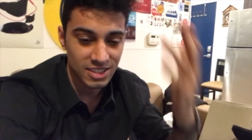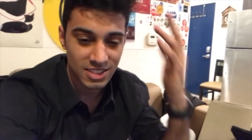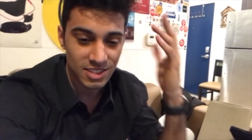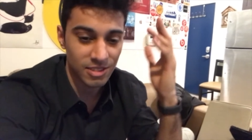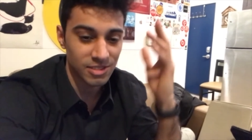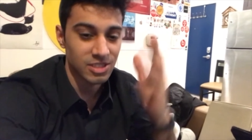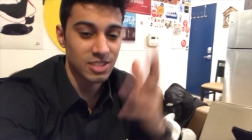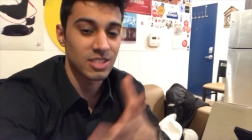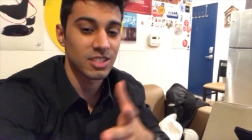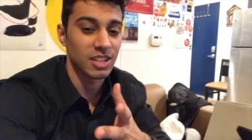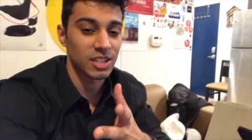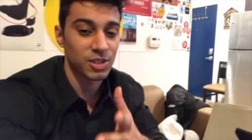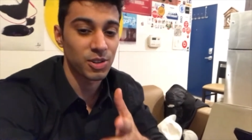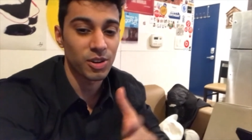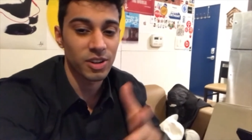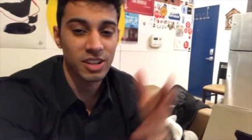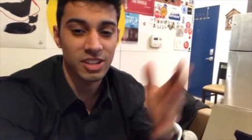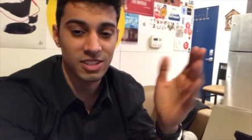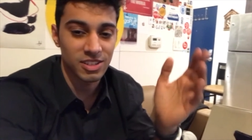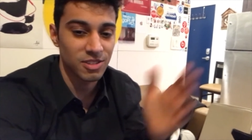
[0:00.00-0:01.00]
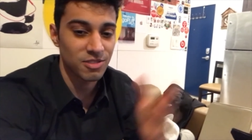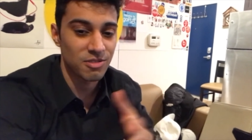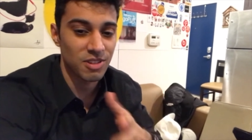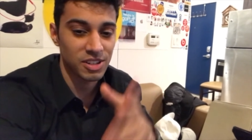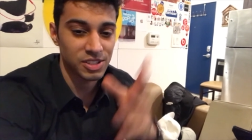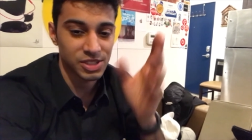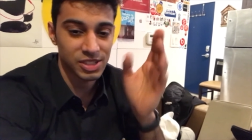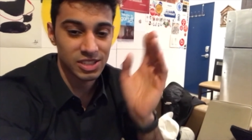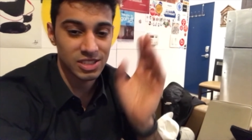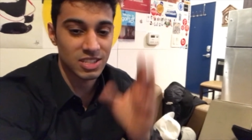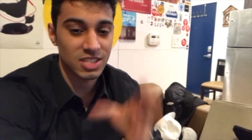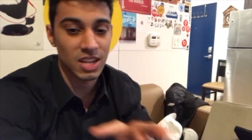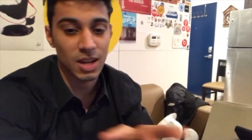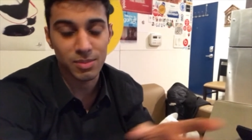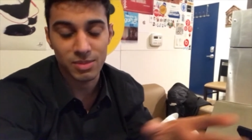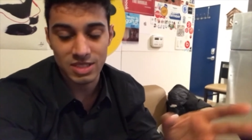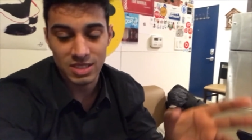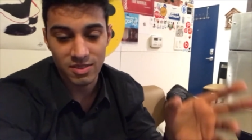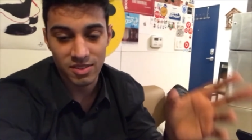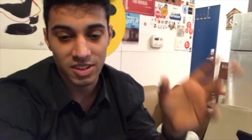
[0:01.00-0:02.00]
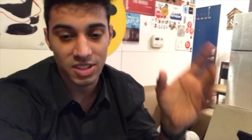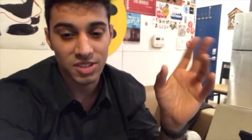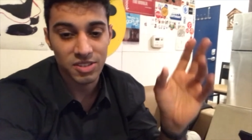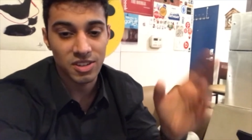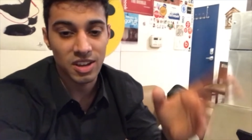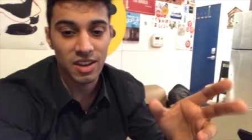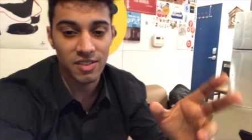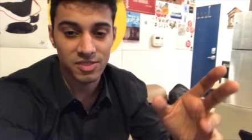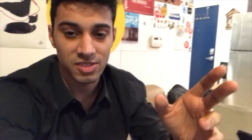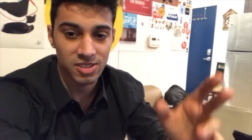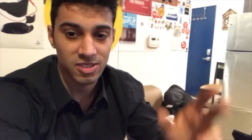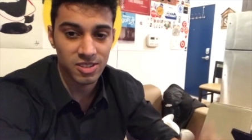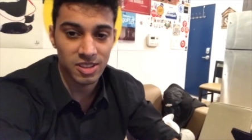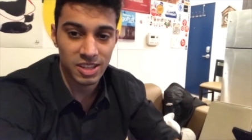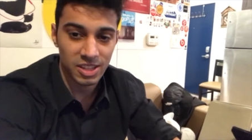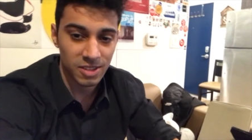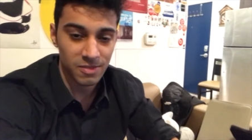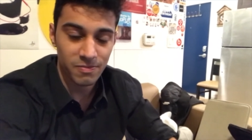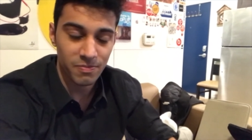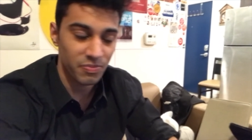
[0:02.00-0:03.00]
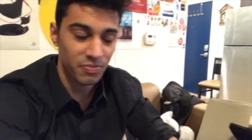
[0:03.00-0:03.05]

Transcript: So just ignore it, don't watch it, stop this video after like